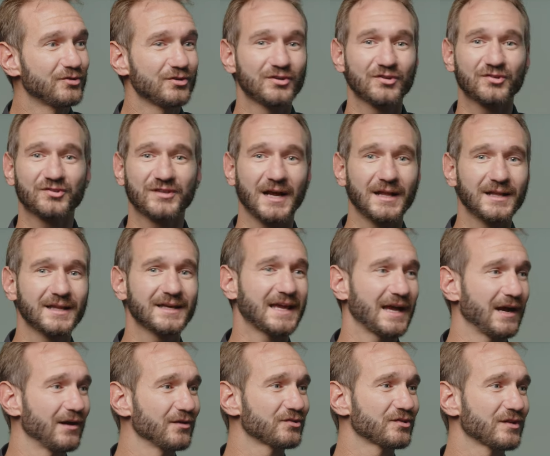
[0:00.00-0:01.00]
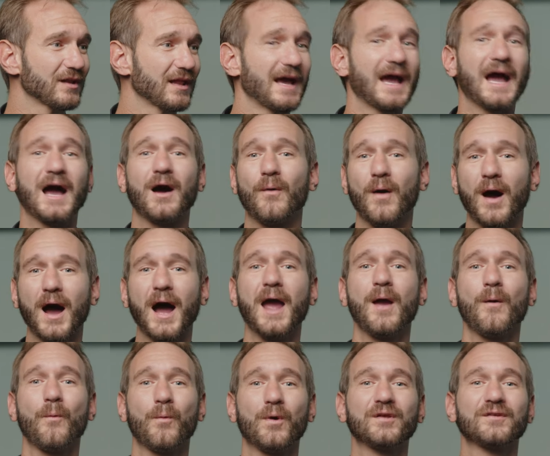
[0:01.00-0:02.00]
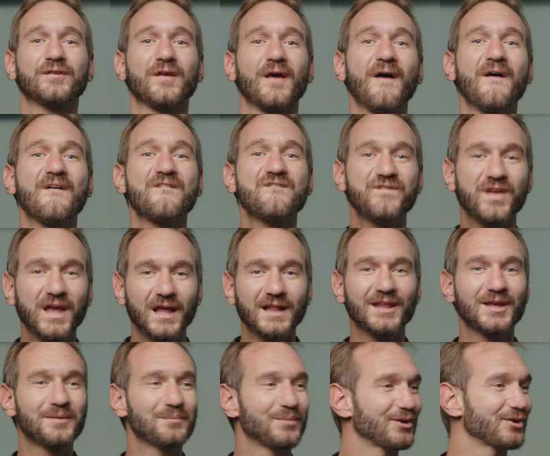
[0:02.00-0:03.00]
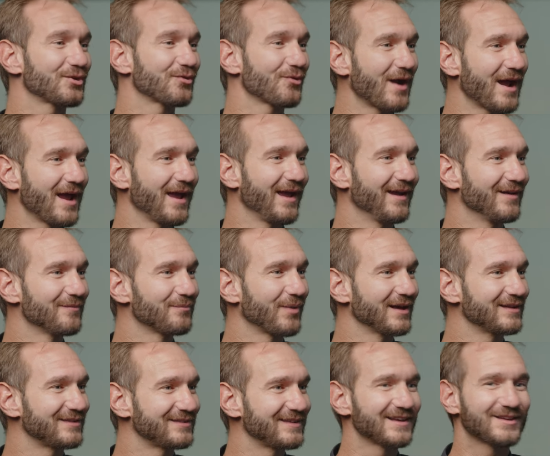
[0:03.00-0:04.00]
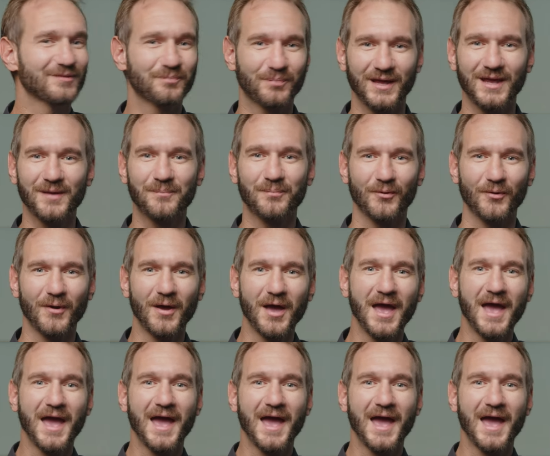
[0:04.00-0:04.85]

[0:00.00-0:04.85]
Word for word: to just tell a counselor how I was feeling betrayed by six people.